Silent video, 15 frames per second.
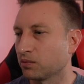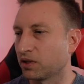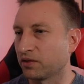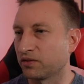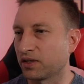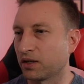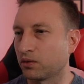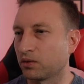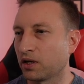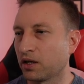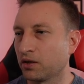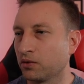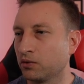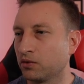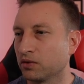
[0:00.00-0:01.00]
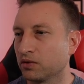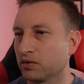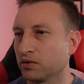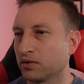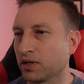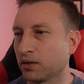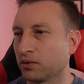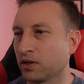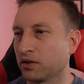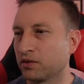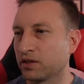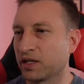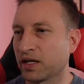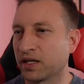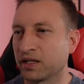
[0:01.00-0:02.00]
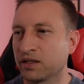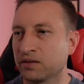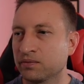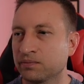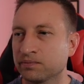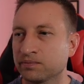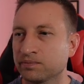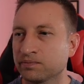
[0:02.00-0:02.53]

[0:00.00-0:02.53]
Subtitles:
Press download, download again.